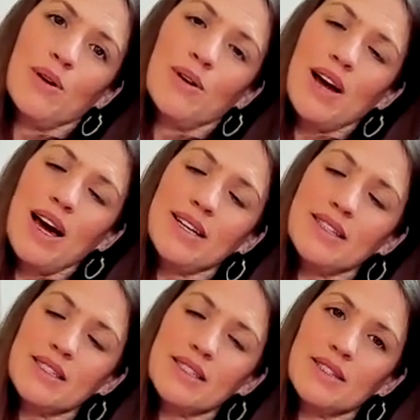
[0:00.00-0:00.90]

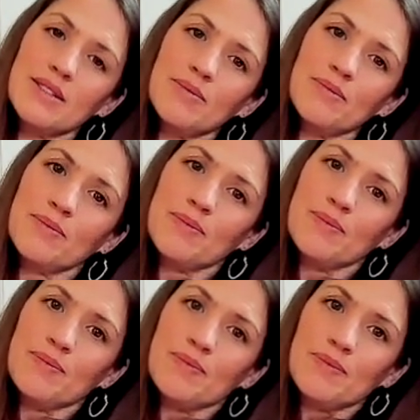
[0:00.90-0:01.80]
Press
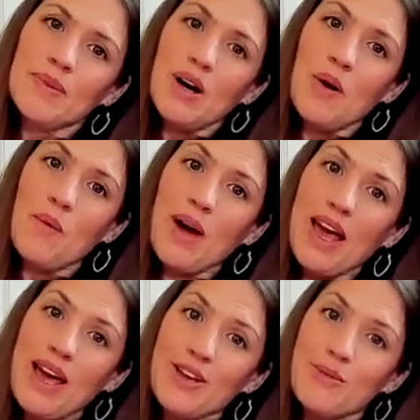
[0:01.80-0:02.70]

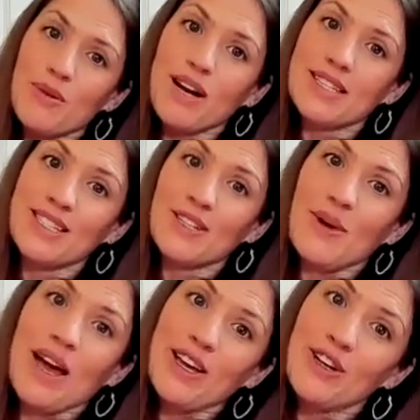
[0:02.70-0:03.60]
away. You're pressing
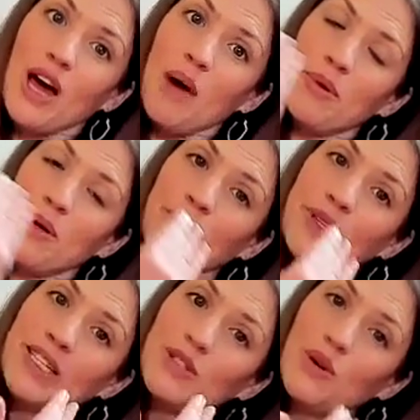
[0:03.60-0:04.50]
away. You're not
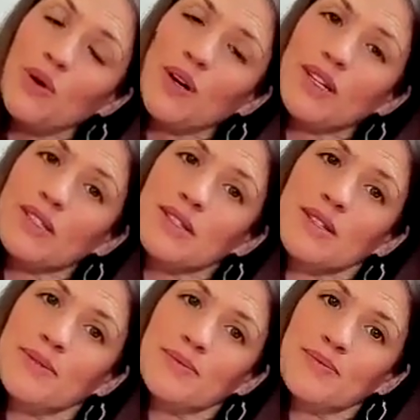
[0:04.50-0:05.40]
pulling towards.